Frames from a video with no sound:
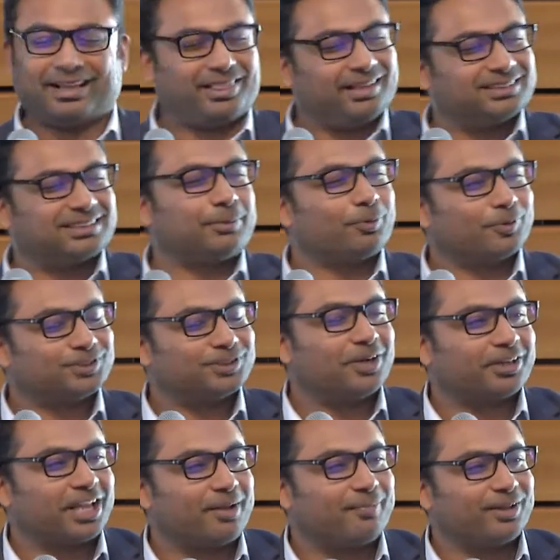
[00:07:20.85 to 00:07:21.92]
I think someone was
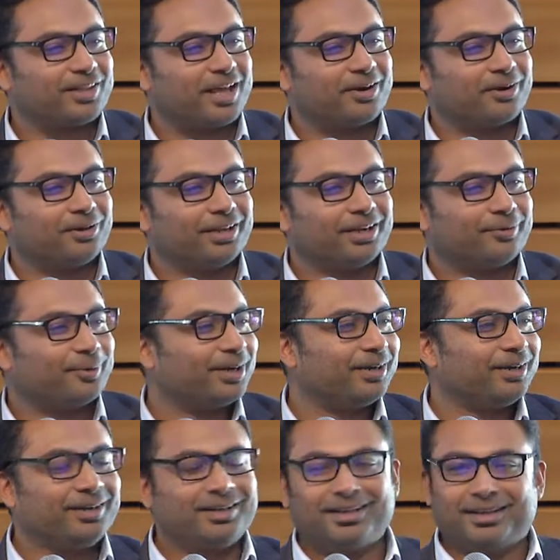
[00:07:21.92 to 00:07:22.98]
talking about that earlier
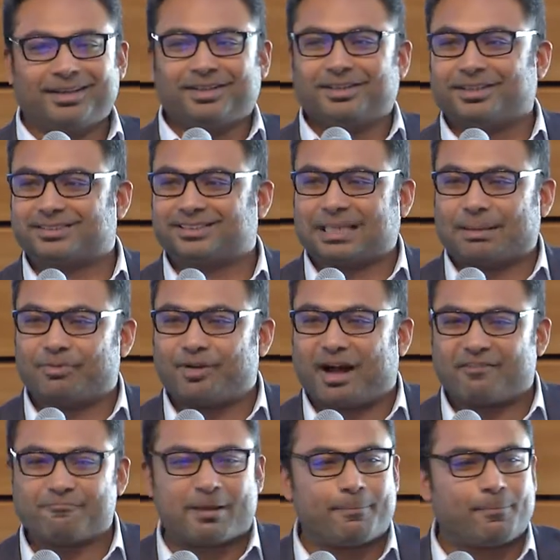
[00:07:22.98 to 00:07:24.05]
where the same
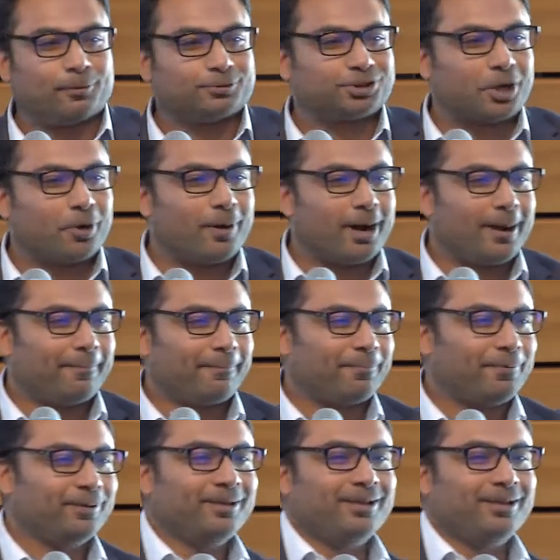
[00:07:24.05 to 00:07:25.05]
5 people show up.